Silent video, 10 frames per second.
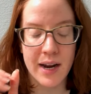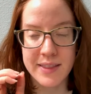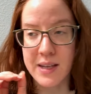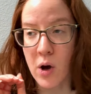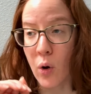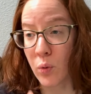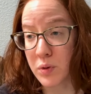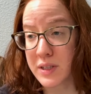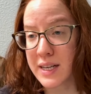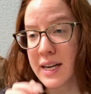and the
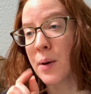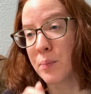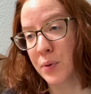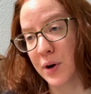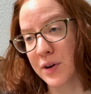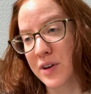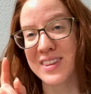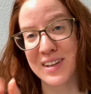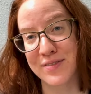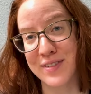only book
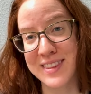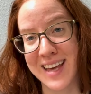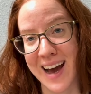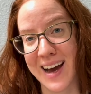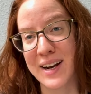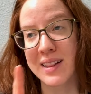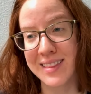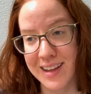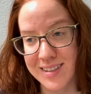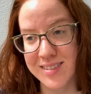that fit that
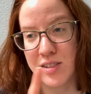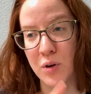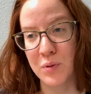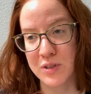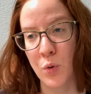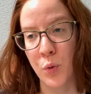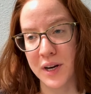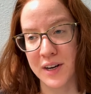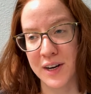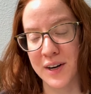plus was
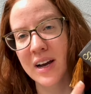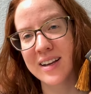queer